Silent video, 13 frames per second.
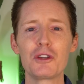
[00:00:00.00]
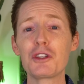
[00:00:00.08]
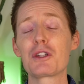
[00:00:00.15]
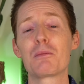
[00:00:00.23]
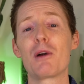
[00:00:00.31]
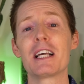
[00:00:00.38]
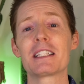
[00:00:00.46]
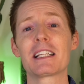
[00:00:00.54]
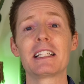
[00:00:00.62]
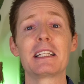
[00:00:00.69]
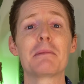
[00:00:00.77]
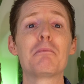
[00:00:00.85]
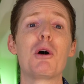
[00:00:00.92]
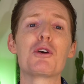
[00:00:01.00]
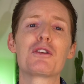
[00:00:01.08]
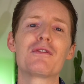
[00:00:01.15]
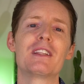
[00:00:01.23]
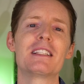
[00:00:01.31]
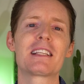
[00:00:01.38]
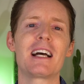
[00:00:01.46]
not surprisingly, both
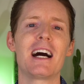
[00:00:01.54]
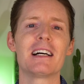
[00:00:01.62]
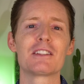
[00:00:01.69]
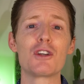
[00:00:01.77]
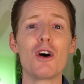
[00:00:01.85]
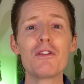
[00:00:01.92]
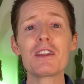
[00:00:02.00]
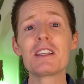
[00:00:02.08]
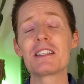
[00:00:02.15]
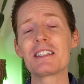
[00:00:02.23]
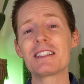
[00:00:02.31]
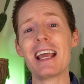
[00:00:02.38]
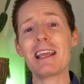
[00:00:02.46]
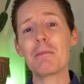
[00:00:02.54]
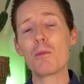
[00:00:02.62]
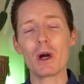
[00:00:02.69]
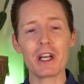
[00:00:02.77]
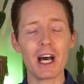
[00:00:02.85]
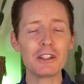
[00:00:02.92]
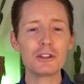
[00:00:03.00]
of these cards offer the same
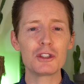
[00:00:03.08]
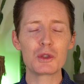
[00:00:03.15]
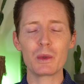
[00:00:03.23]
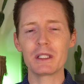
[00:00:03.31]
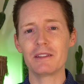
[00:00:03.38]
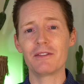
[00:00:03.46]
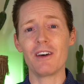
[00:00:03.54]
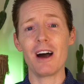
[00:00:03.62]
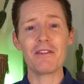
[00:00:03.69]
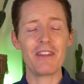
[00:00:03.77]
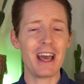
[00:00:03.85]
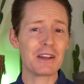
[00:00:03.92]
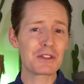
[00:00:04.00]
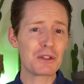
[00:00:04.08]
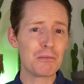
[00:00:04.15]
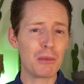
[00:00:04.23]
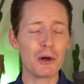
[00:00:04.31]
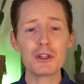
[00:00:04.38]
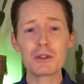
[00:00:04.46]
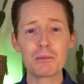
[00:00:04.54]
125,000
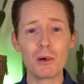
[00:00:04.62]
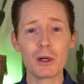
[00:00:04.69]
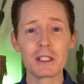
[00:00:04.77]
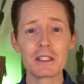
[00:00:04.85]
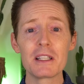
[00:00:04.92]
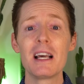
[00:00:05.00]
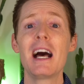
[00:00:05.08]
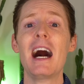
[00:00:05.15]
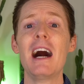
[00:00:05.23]
bonus points